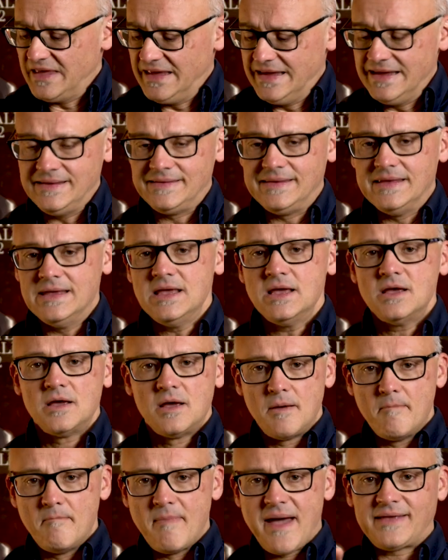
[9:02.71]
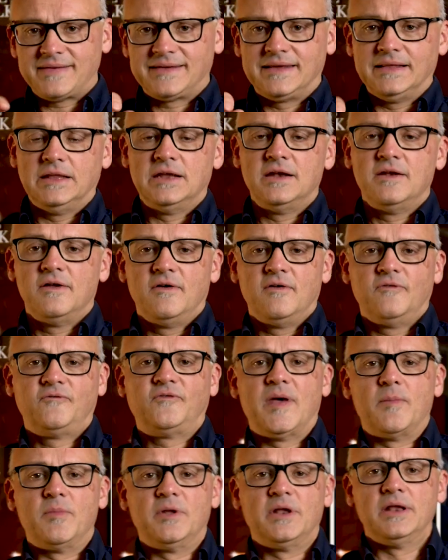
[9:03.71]
Easy, masculine,
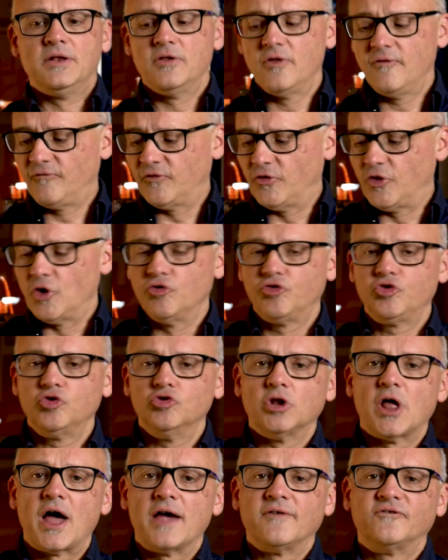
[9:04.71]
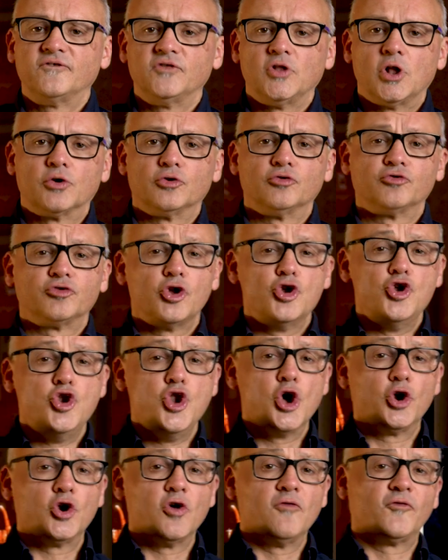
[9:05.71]
feminine, for those who like florals.
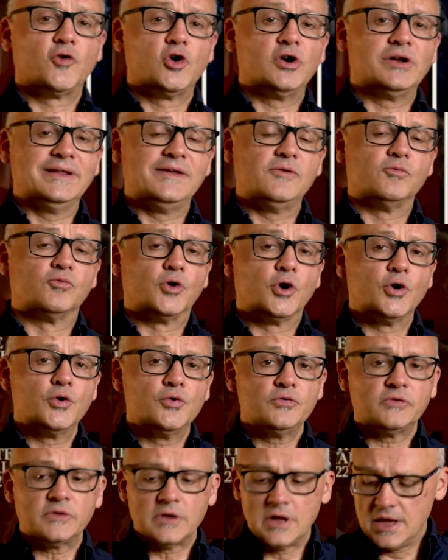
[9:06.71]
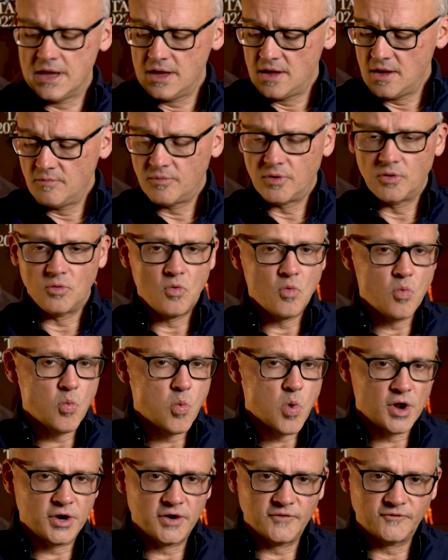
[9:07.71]
Not overtly rose, but
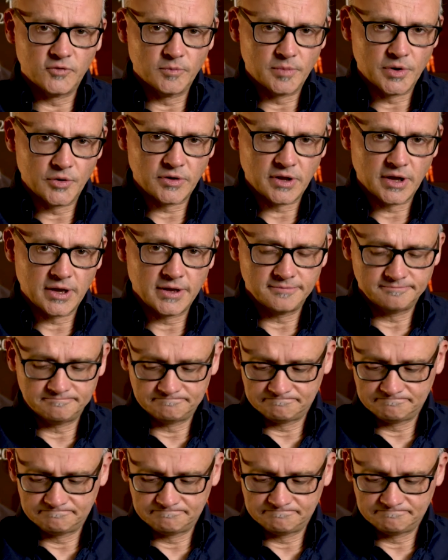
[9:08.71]
wonderful bouquet.